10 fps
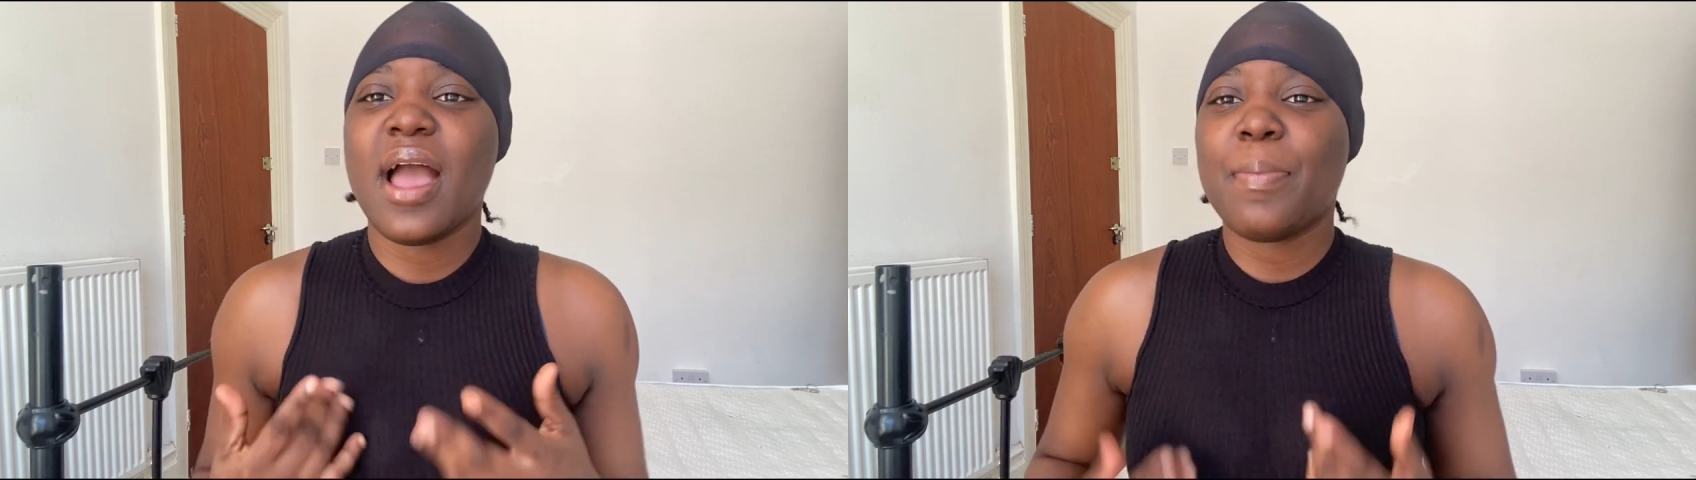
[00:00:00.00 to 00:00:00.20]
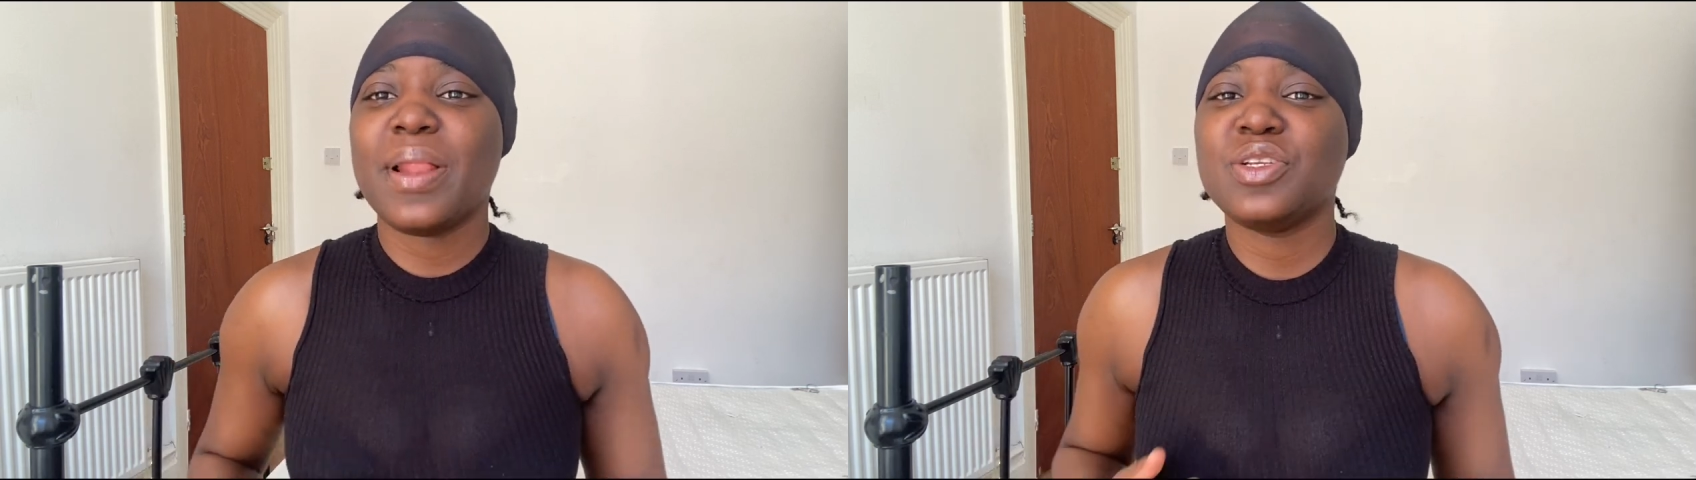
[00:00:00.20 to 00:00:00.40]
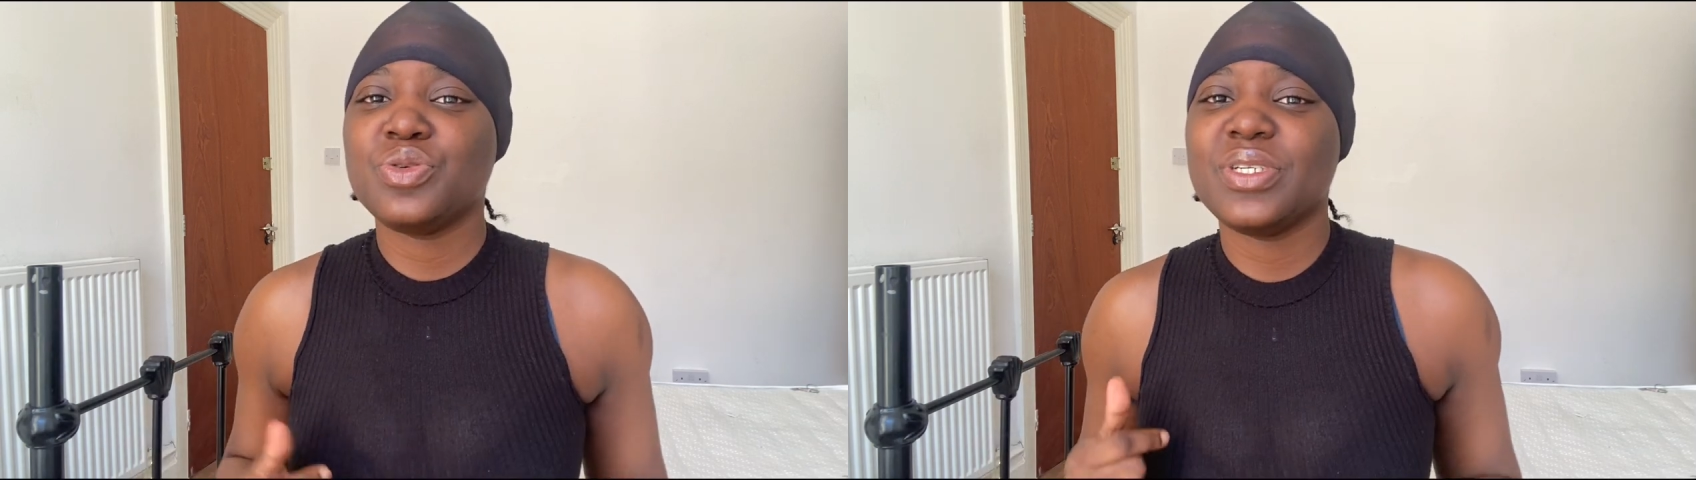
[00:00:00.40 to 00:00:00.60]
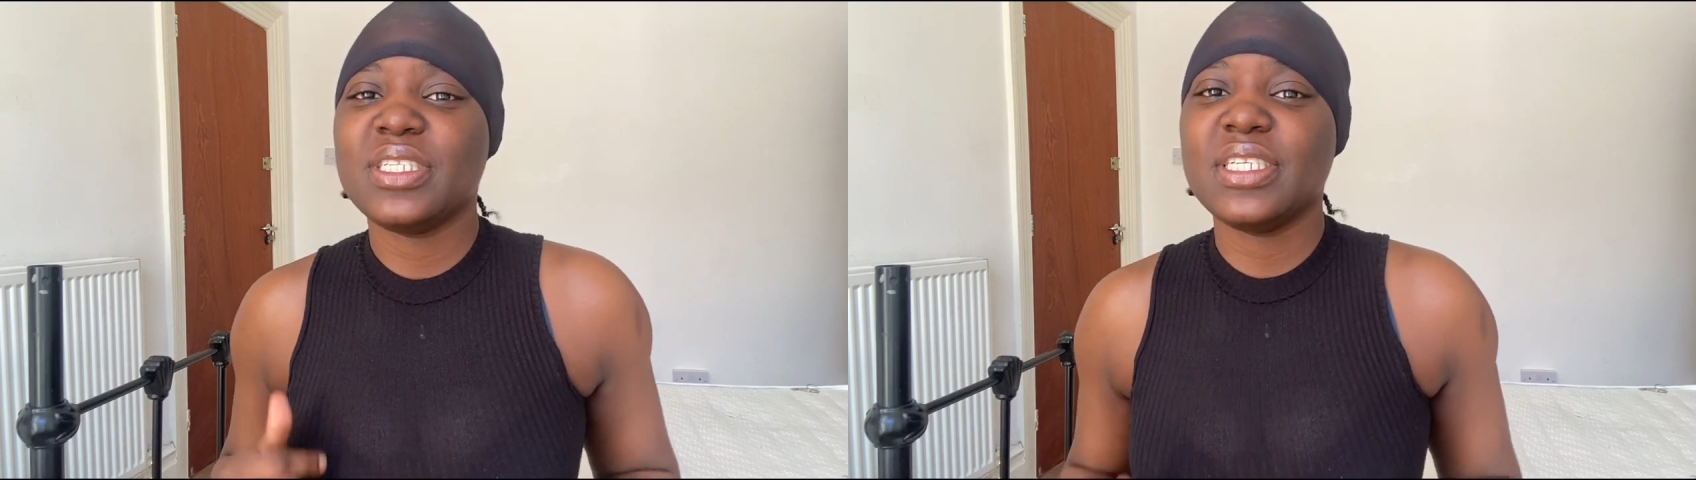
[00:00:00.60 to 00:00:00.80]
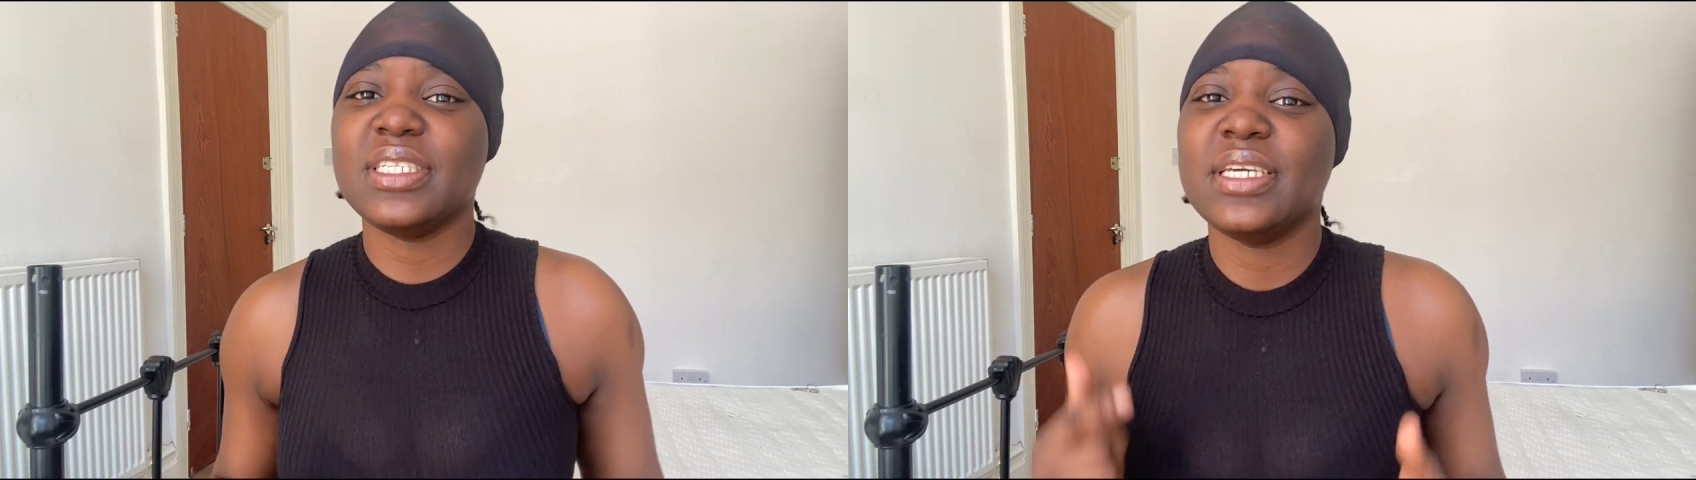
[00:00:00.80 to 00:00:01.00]
apply to
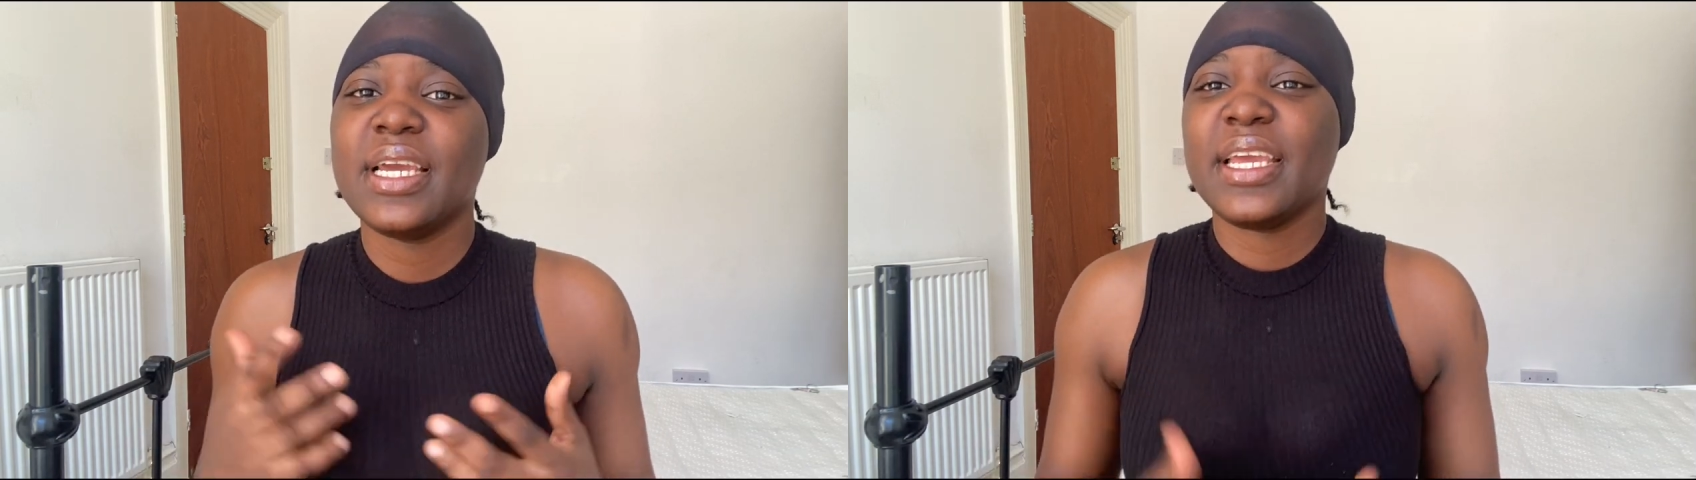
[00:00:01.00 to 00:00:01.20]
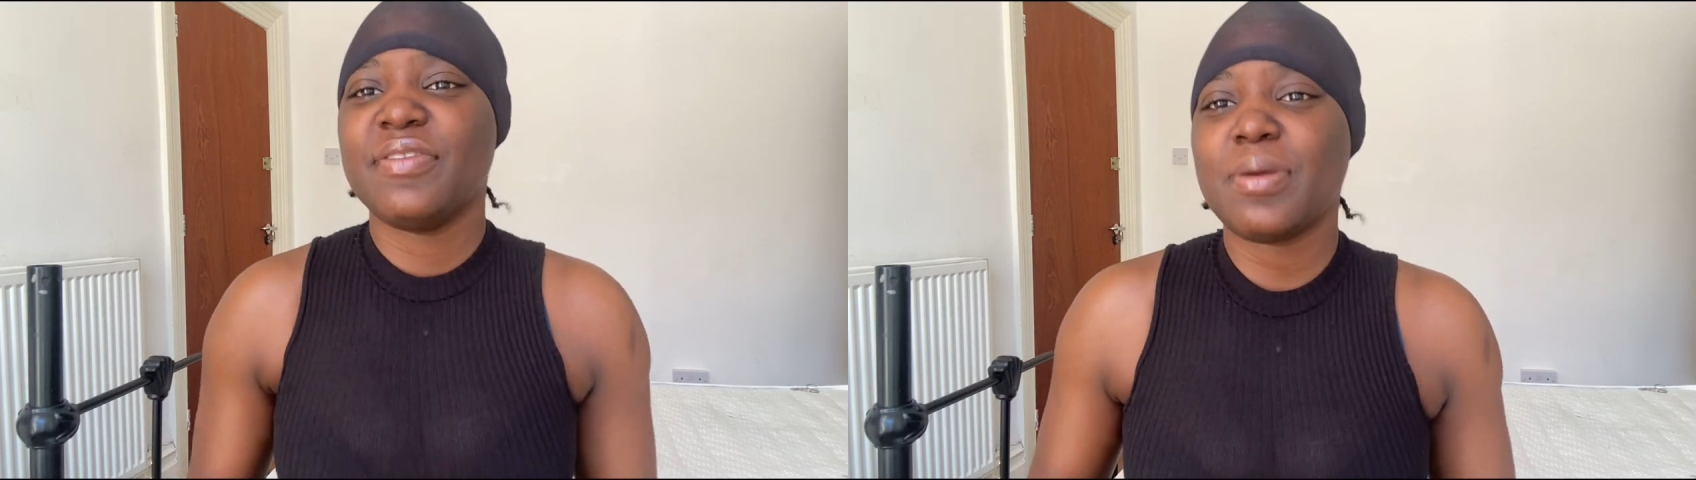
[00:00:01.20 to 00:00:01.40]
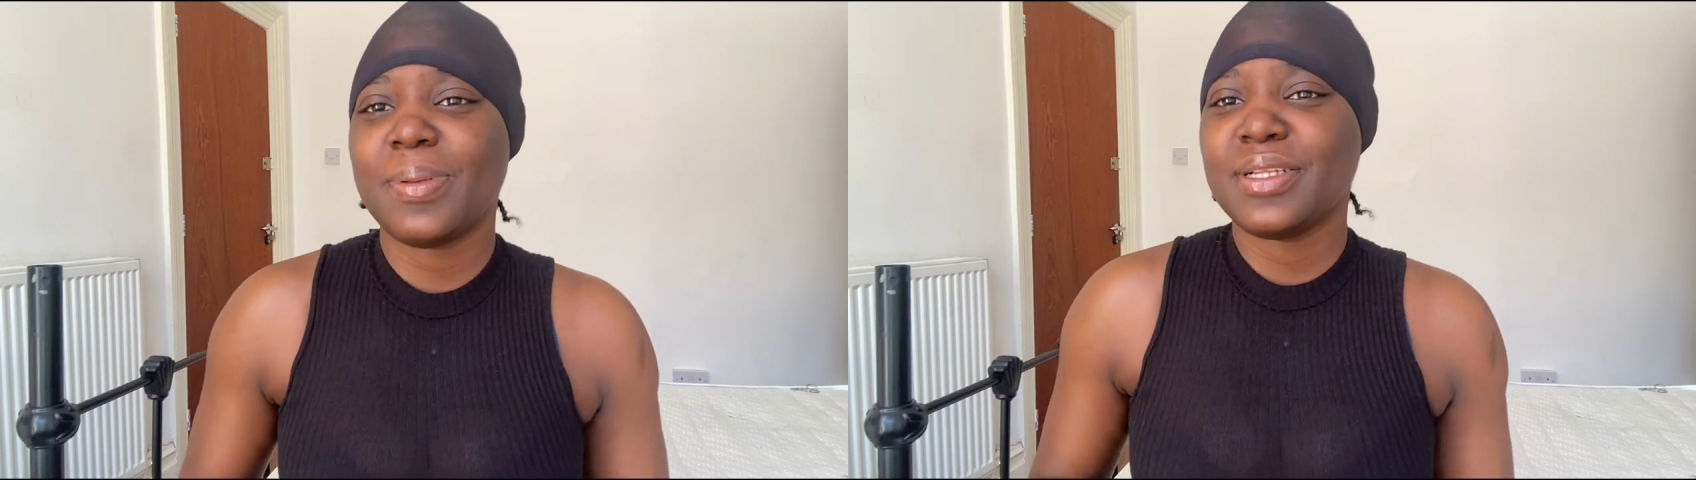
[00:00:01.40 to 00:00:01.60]
Indeed, you